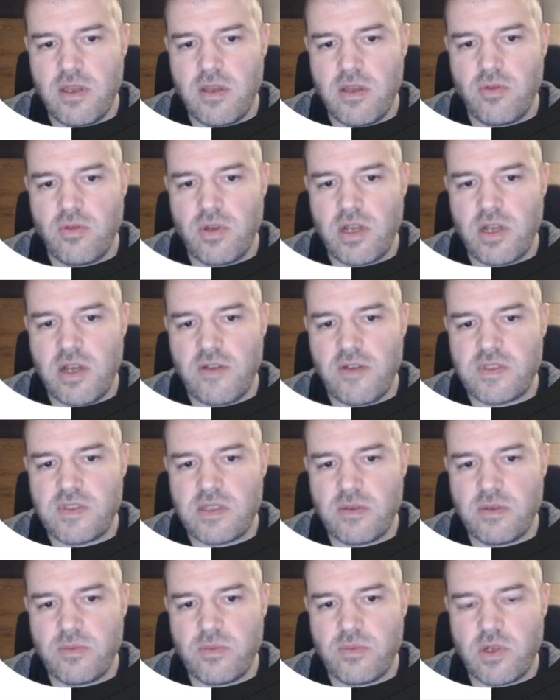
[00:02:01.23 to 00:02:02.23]
We have
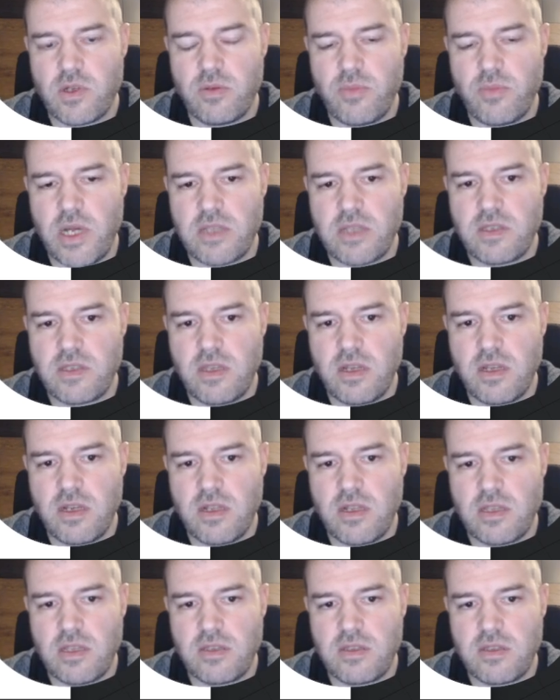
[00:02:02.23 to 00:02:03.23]
some commands here
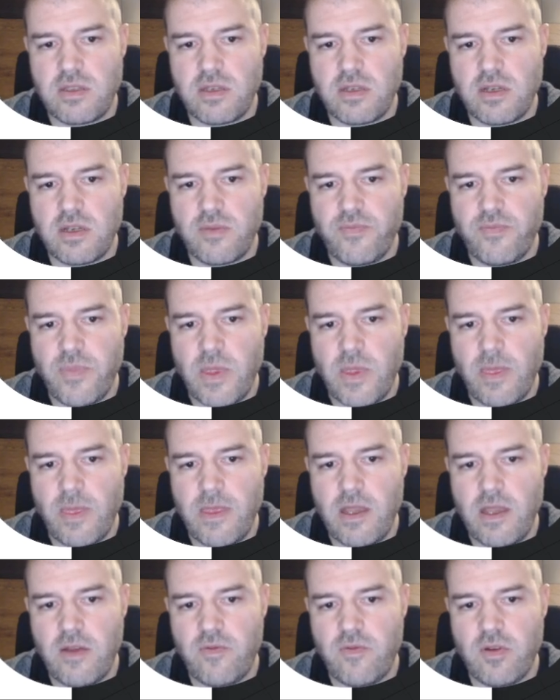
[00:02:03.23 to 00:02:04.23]
that they
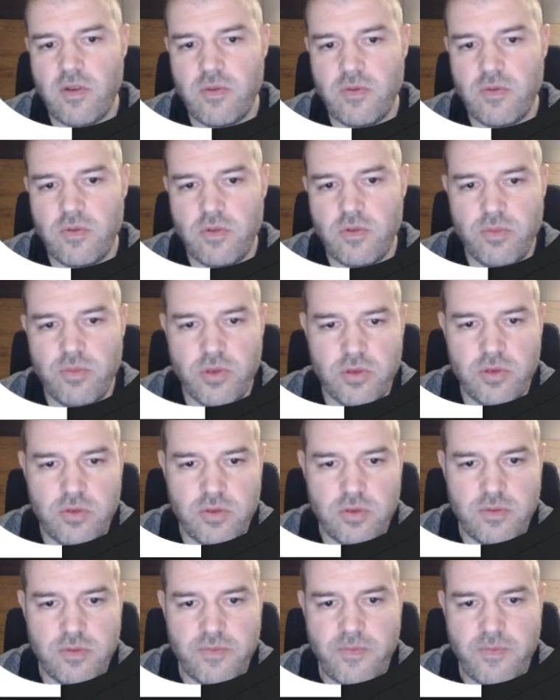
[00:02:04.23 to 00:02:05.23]
are for
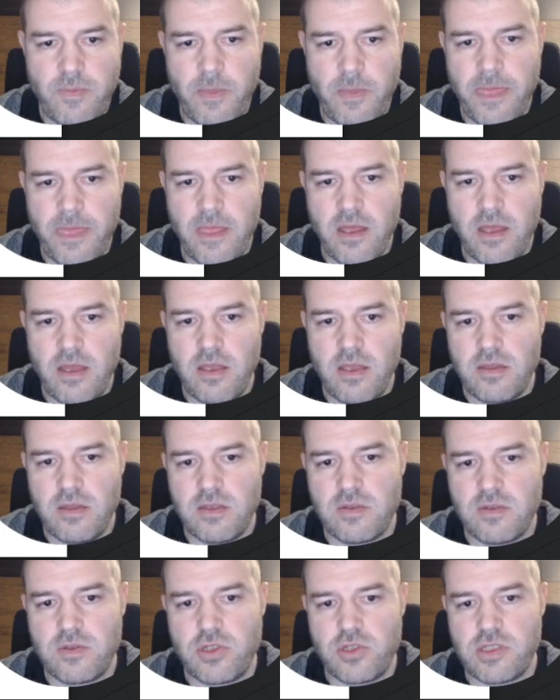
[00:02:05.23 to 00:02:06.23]
Ubuntu,
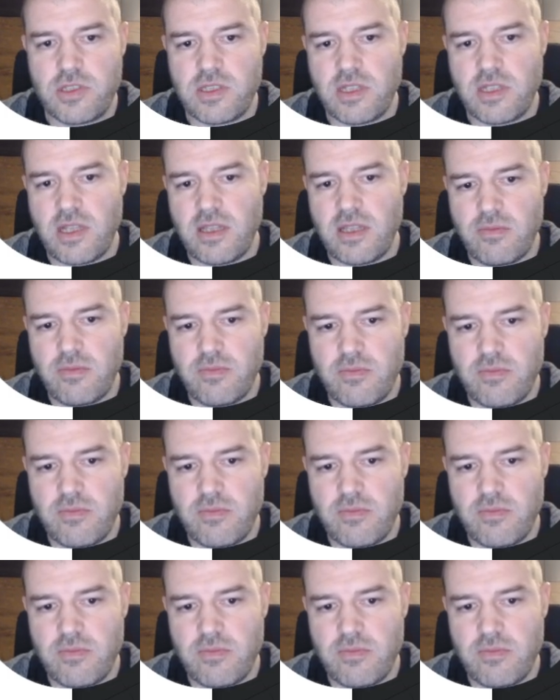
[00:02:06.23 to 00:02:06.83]
which is another